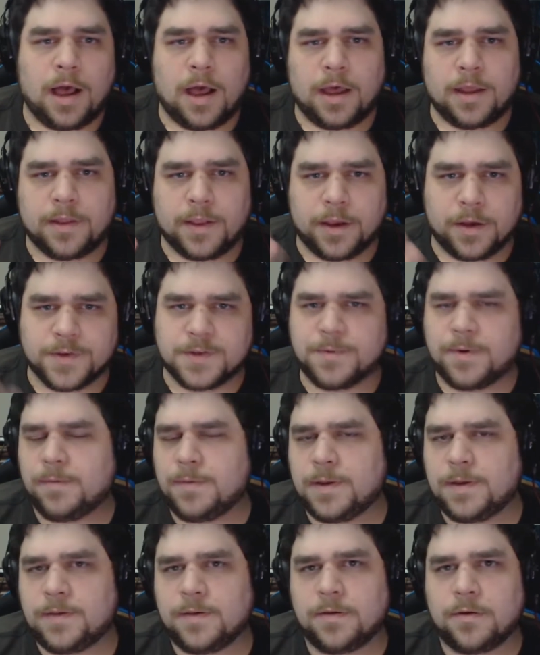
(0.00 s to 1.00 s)
They also wanted
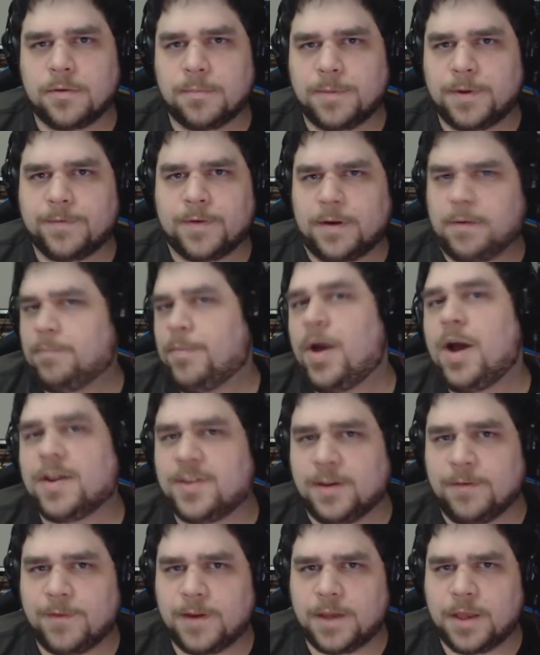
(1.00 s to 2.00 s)
me to do a bit of an
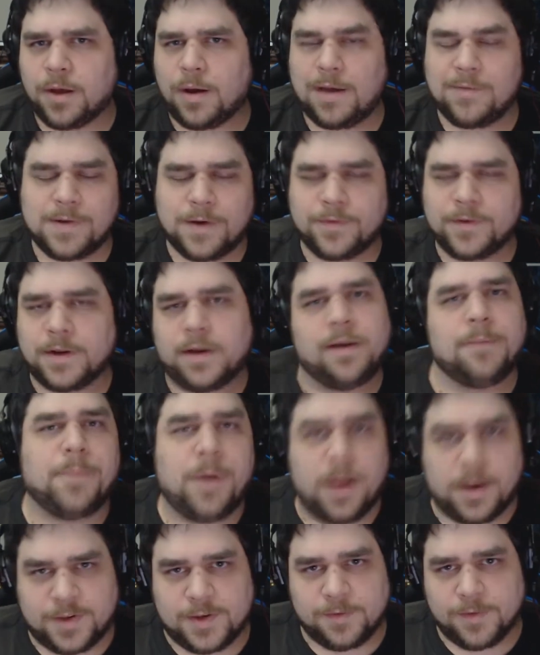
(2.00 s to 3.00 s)
unboxing video. I've never done an
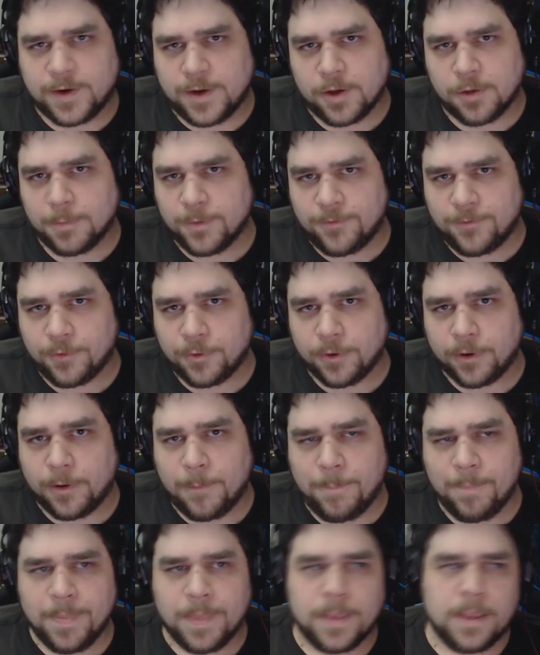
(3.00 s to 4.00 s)
unboxing video before,
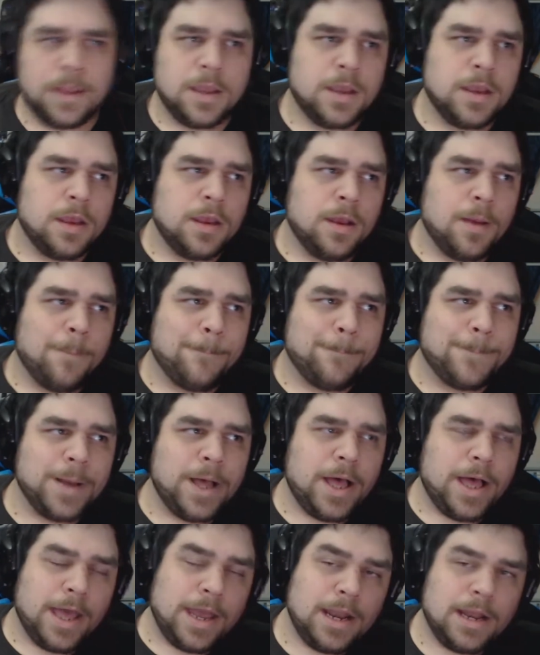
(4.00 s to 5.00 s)

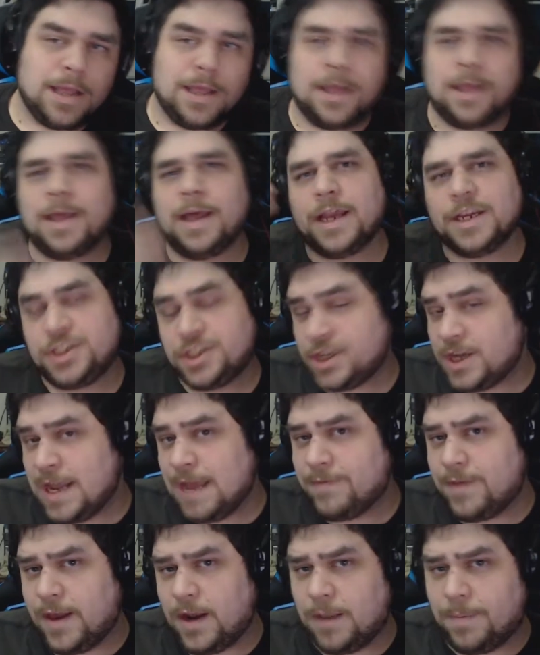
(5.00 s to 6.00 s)
but I should
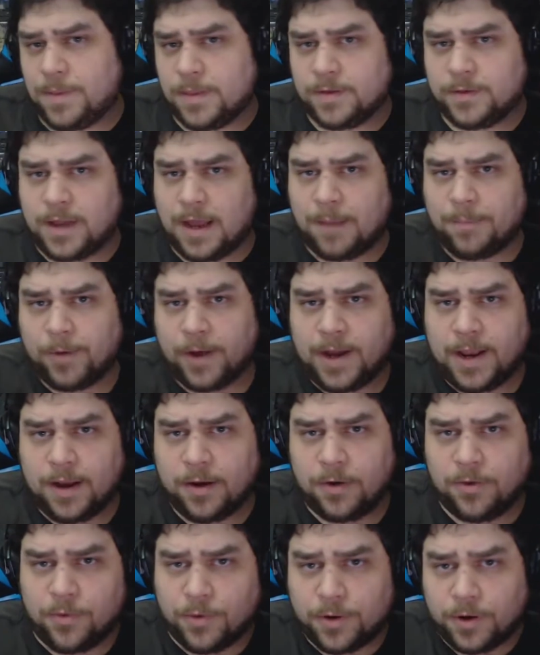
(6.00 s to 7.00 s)
have that up in the top
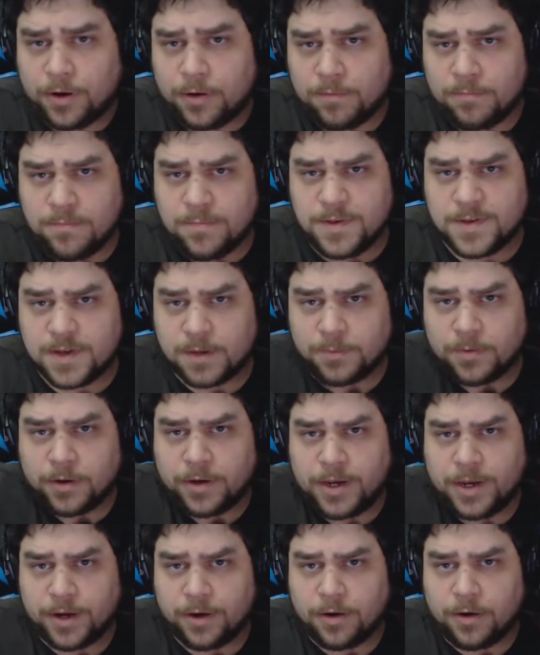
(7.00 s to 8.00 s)
right-hand corner somewhere
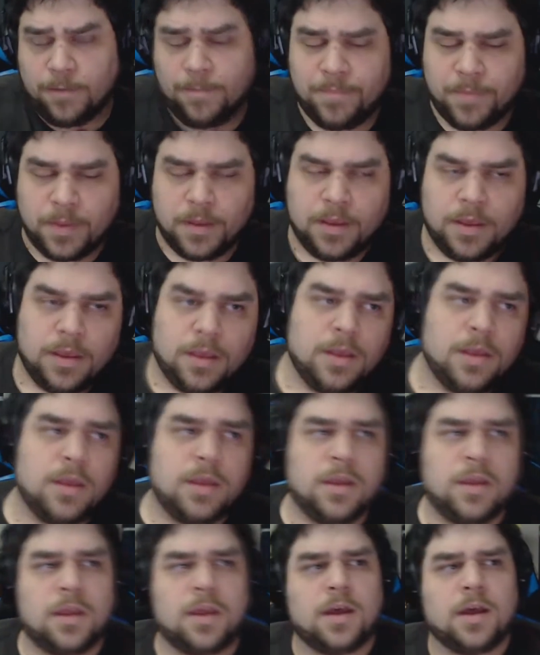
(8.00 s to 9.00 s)
here.
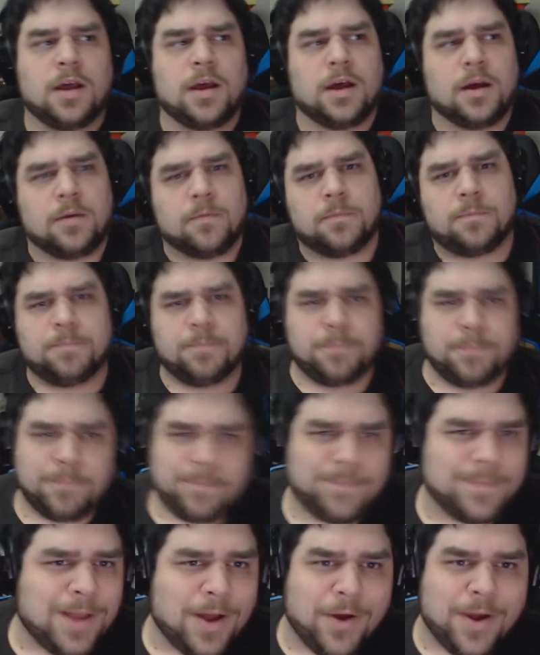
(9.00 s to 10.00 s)
I'll
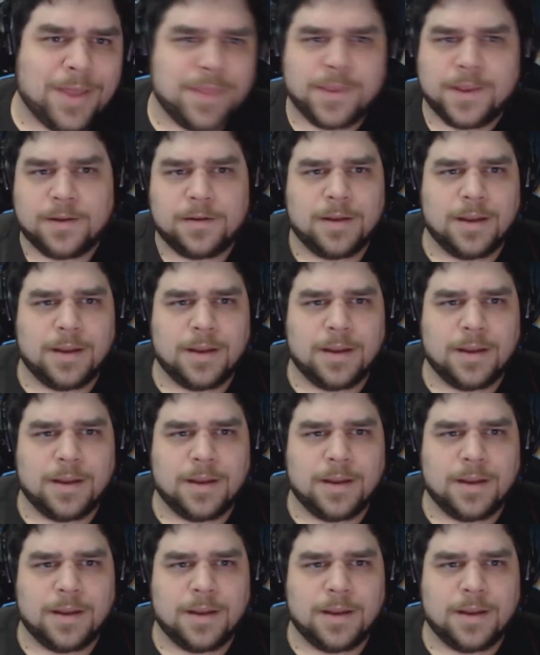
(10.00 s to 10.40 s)
edit